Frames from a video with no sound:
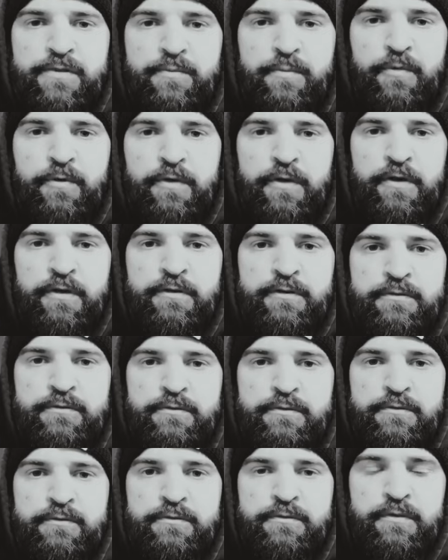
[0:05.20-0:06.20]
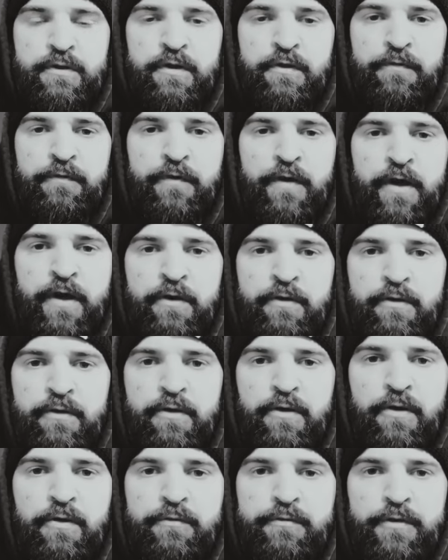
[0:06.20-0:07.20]
this morning, a
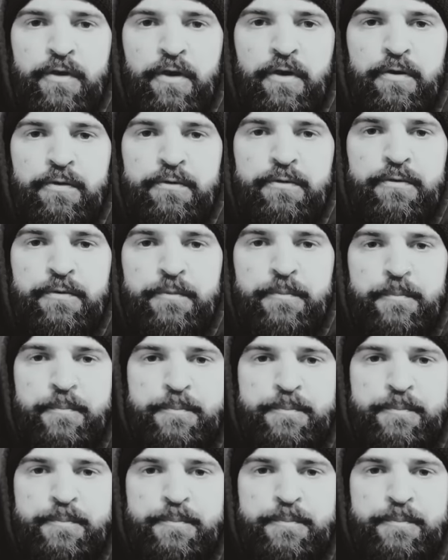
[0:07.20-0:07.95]
fire engulfed Ode.